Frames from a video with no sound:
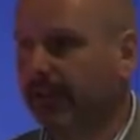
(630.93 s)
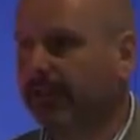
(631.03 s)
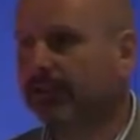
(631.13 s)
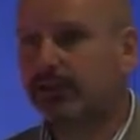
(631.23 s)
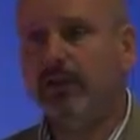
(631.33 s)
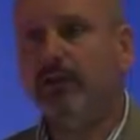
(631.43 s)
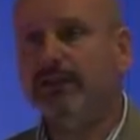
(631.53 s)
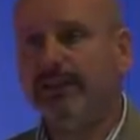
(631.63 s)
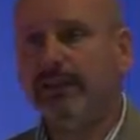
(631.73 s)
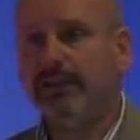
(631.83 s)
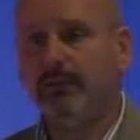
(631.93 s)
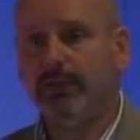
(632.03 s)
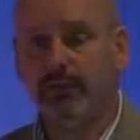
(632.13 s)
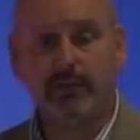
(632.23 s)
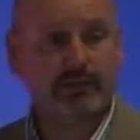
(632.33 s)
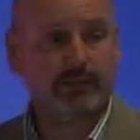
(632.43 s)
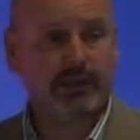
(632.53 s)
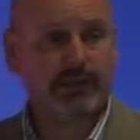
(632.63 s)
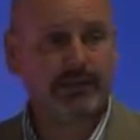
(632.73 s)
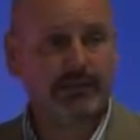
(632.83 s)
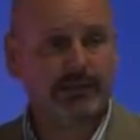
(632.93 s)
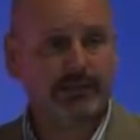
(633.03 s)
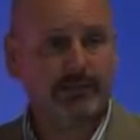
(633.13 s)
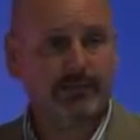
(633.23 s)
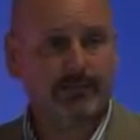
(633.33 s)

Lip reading: And it took a long time in a lot of cases.